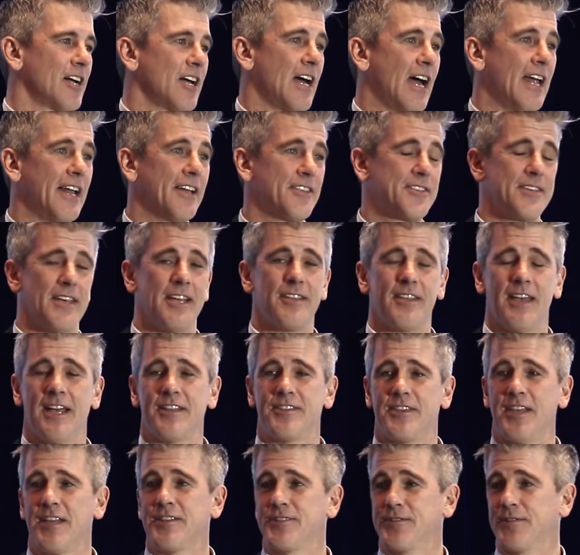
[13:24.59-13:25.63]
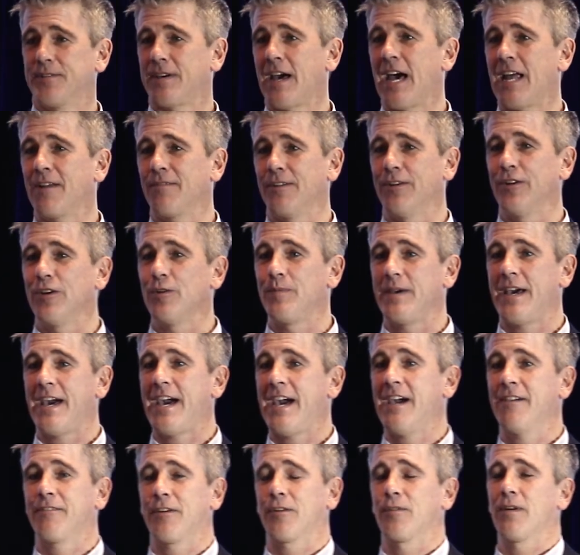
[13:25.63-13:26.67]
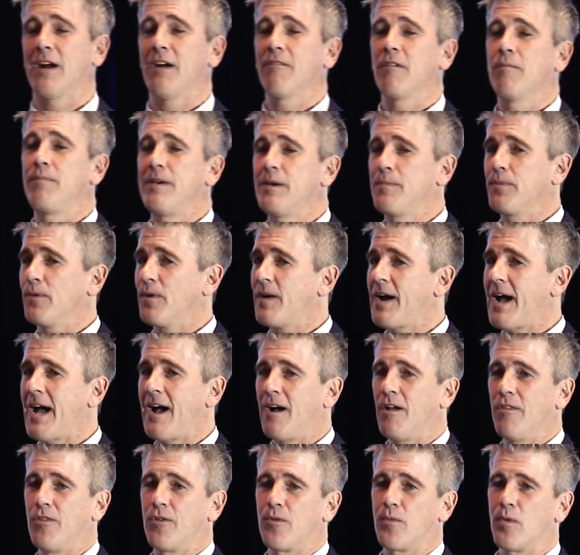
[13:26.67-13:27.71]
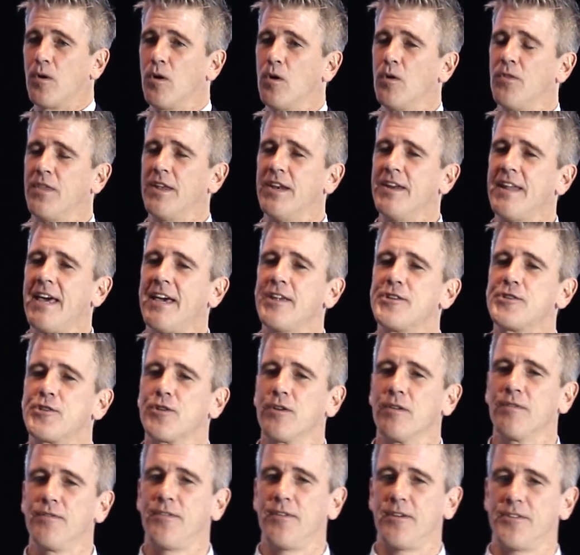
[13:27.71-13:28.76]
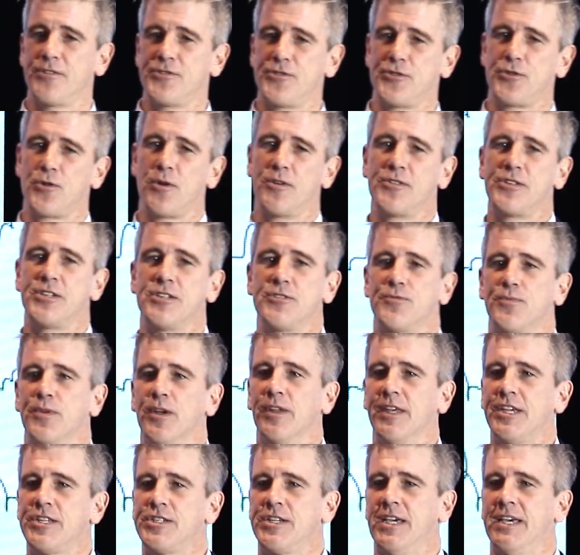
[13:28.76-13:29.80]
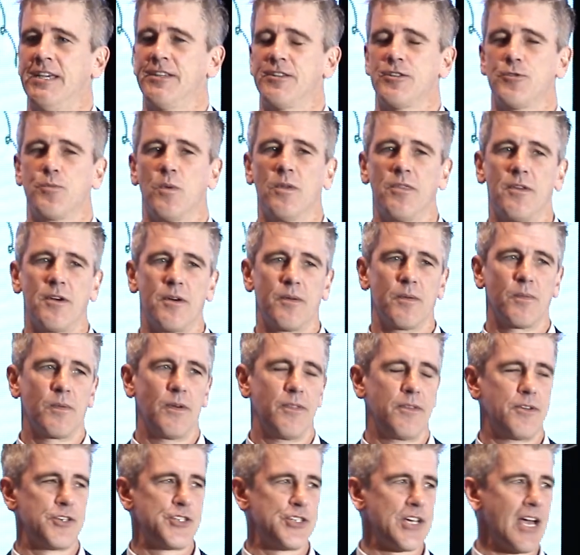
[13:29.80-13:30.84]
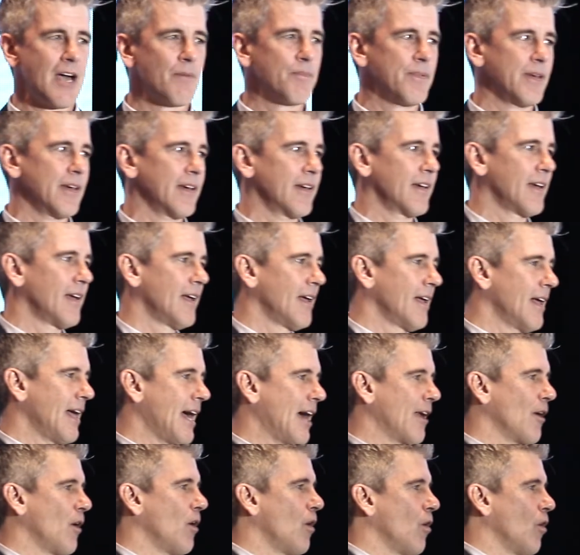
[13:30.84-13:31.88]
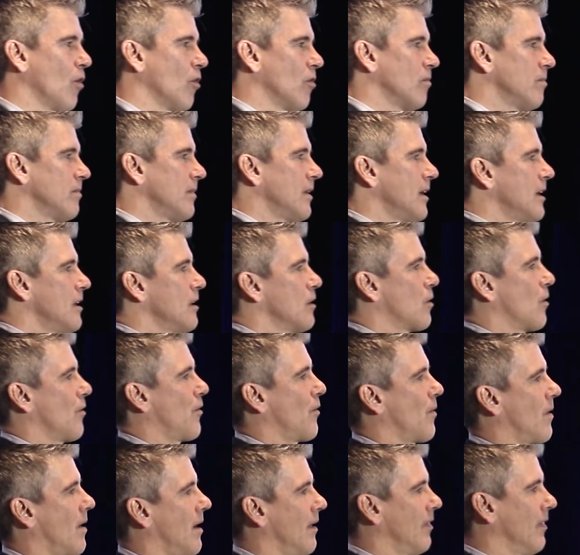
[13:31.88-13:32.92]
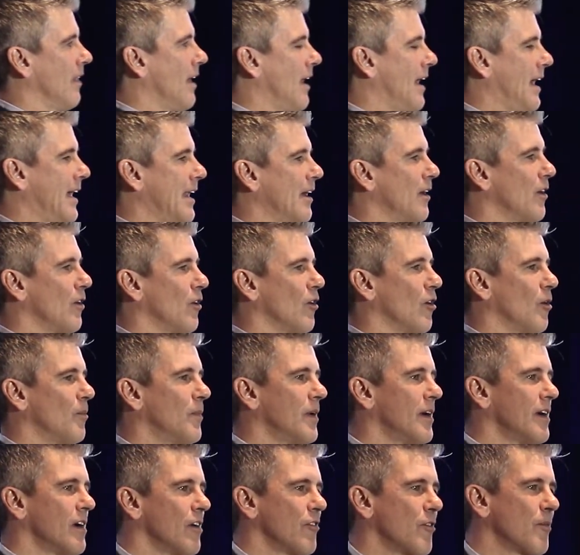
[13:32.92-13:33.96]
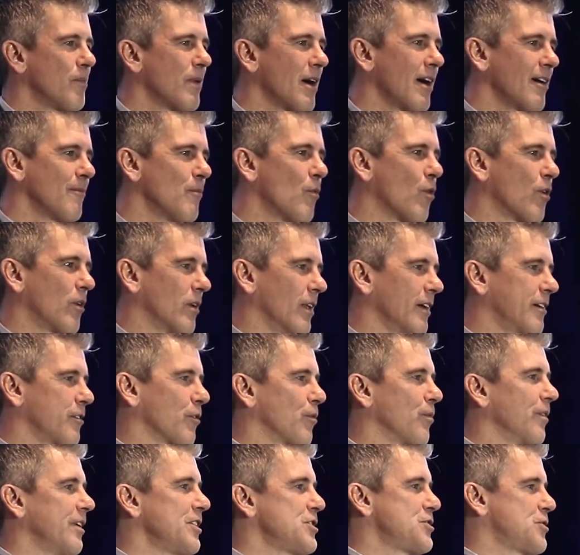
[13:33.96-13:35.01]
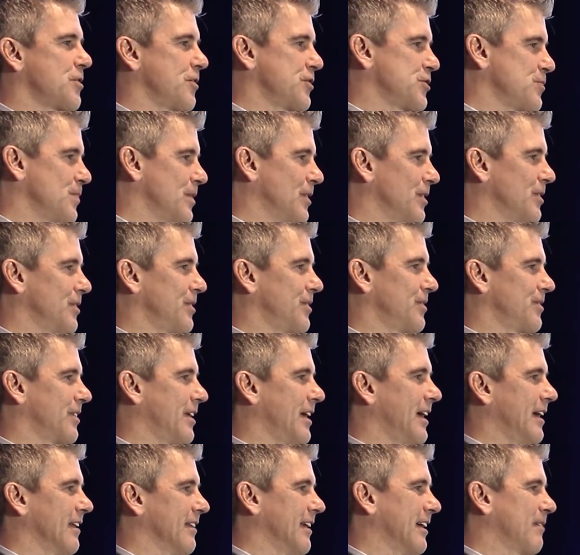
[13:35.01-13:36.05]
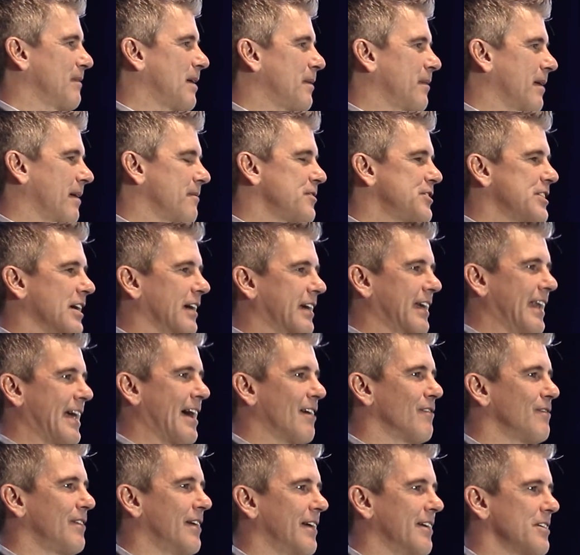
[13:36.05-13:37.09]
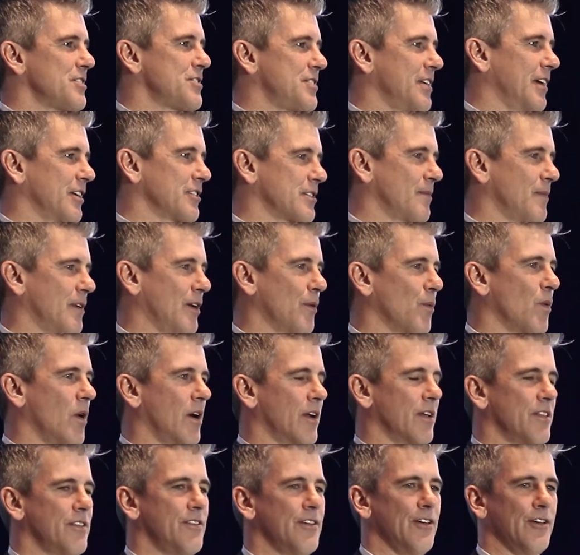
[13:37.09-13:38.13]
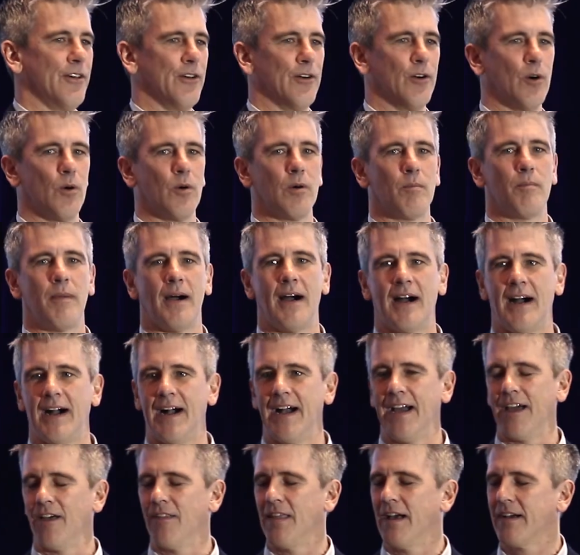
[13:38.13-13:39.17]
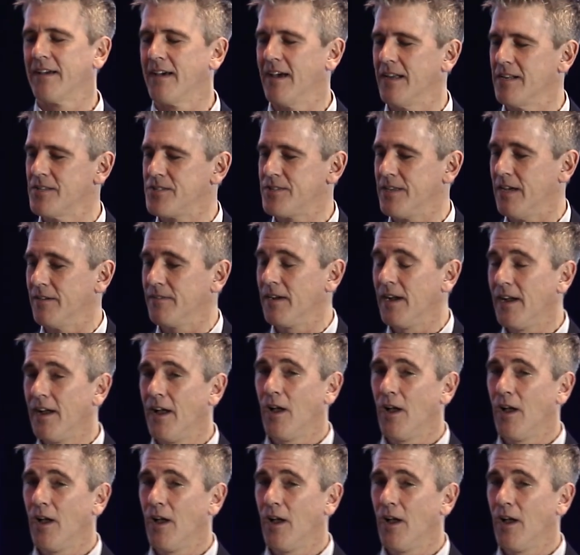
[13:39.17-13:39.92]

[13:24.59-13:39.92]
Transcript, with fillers: And it's, it, it, it's kind of a new behavior, right? When people are out in the road, the nature of their searches really changes. When they're, when they're shopping at home or they're online at home, they're probably more in like a research mode, right? Like maybe I'm checking out various things I might want to do or buy, all that kind of stuff.